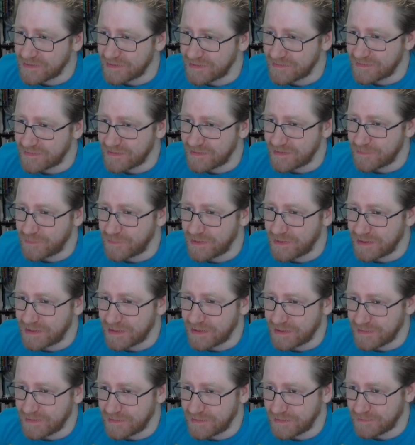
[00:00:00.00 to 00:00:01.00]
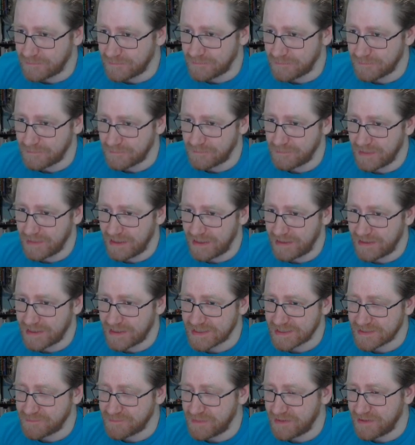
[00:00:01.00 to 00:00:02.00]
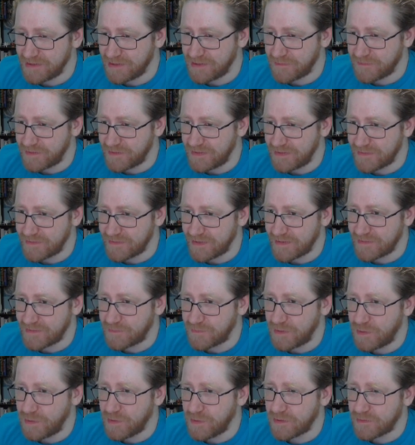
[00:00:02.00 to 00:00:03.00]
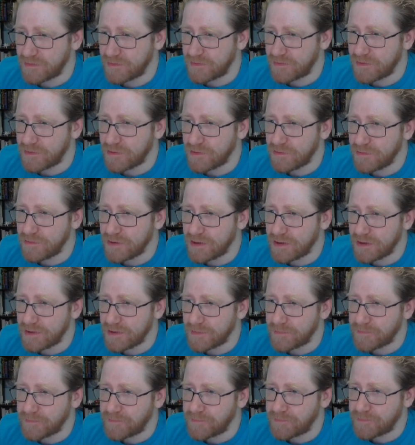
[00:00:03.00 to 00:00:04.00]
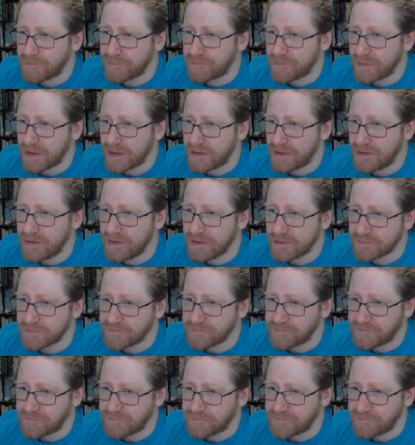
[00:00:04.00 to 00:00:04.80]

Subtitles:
is that we can make as many of these as we want. So yeah,